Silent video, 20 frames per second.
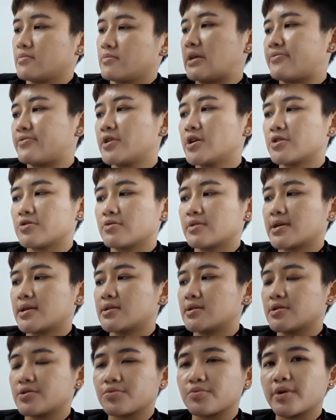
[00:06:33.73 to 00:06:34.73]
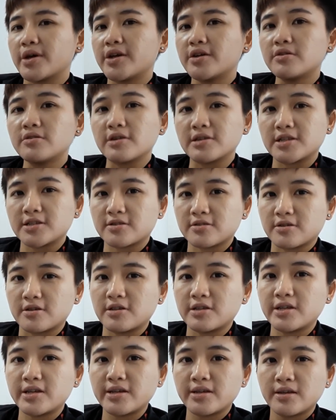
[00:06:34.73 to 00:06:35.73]
If you're doing it this way, you're
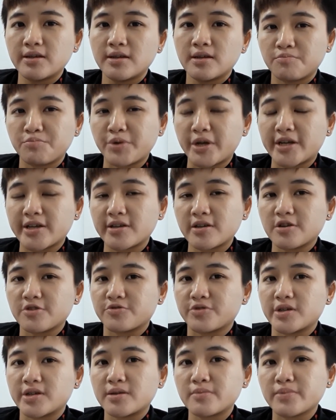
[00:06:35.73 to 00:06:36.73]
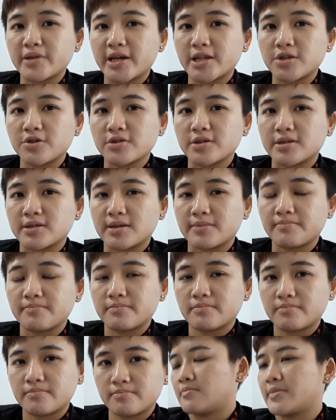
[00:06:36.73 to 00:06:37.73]
literally breaking your trading plan all the time.